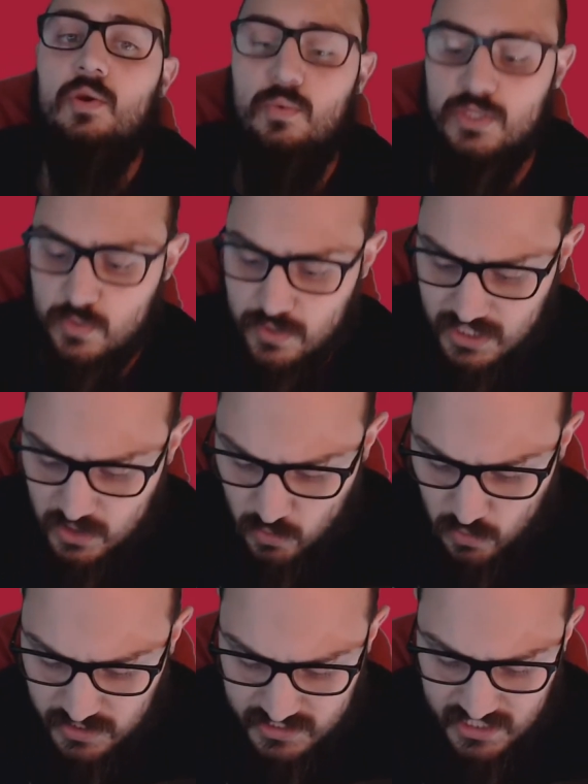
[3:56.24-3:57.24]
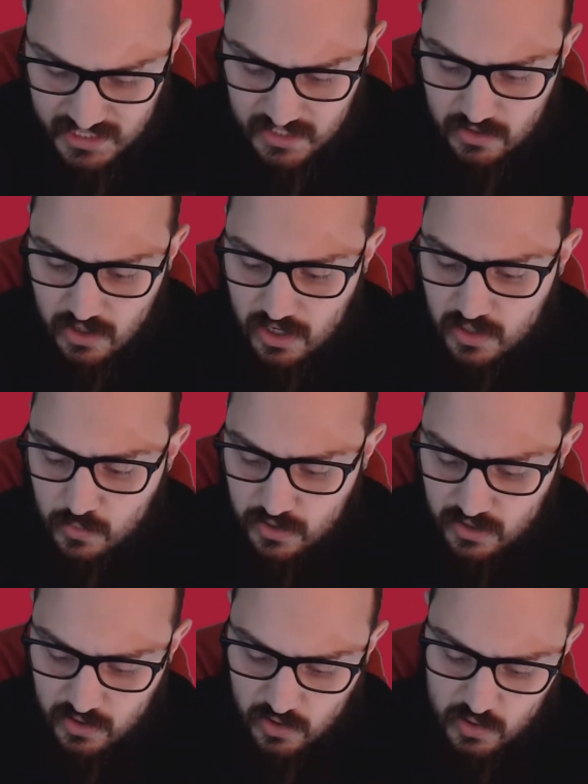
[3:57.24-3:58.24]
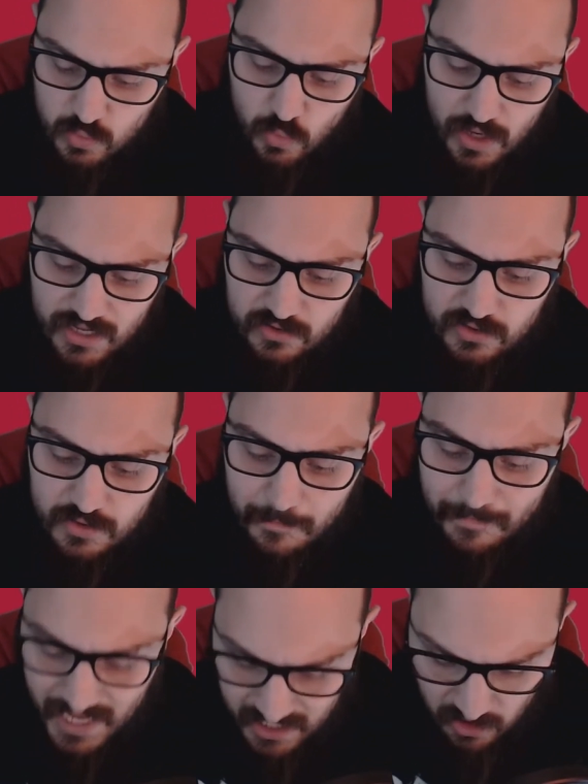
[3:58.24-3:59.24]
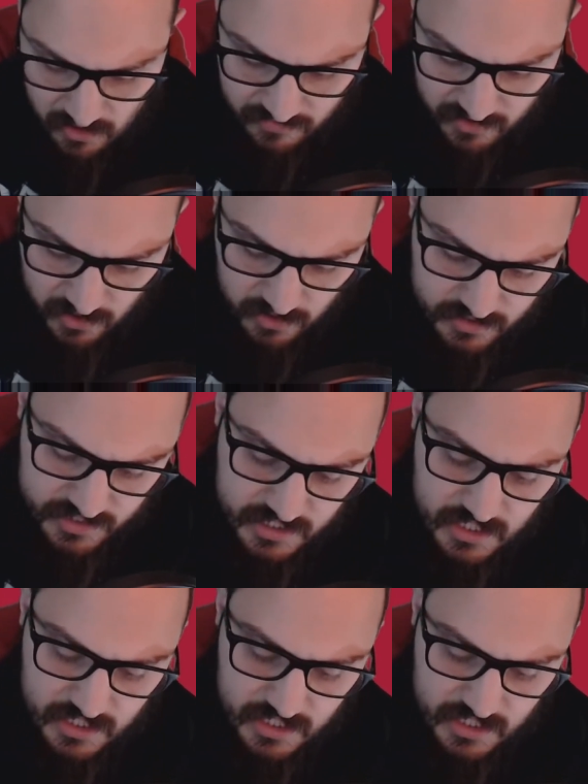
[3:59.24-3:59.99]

What's really cool is that there are what are called wild payoff cards.